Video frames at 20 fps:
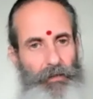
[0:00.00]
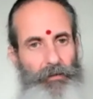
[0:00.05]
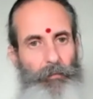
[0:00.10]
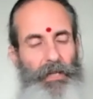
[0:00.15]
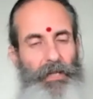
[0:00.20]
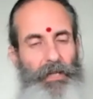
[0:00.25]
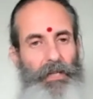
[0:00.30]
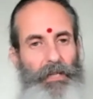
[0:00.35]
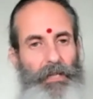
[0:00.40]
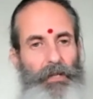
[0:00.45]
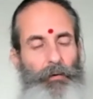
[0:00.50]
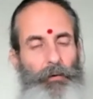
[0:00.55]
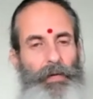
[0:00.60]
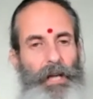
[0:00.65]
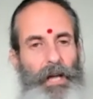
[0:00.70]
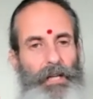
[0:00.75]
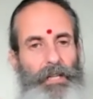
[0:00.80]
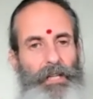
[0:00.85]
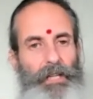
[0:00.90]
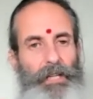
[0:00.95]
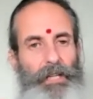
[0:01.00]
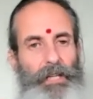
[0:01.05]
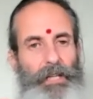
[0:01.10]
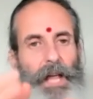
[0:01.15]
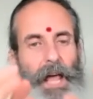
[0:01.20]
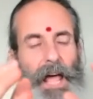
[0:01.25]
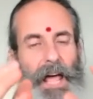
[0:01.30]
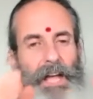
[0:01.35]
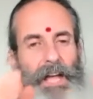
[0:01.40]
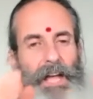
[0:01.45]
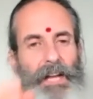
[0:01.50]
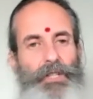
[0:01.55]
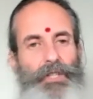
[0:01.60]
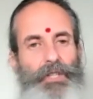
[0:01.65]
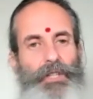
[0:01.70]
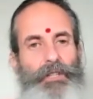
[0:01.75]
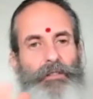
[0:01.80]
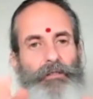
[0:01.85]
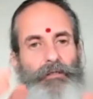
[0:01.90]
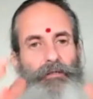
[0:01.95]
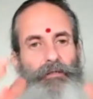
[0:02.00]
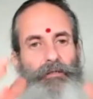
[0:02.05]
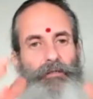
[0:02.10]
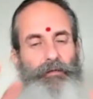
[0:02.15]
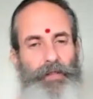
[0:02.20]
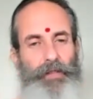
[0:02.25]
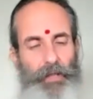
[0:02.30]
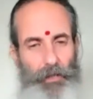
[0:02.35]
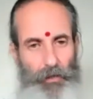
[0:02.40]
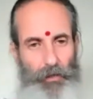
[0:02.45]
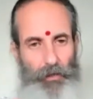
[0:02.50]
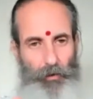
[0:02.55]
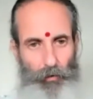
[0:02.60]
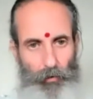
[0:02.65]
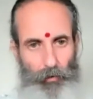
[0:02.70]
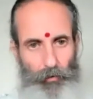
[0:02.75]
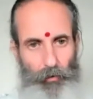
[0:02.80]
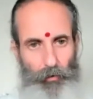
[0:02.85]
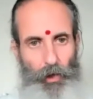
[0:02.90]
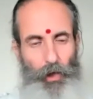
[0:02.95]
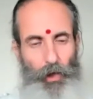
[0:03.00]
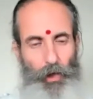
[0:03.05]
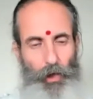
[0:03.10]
meaning creating an energy vehicle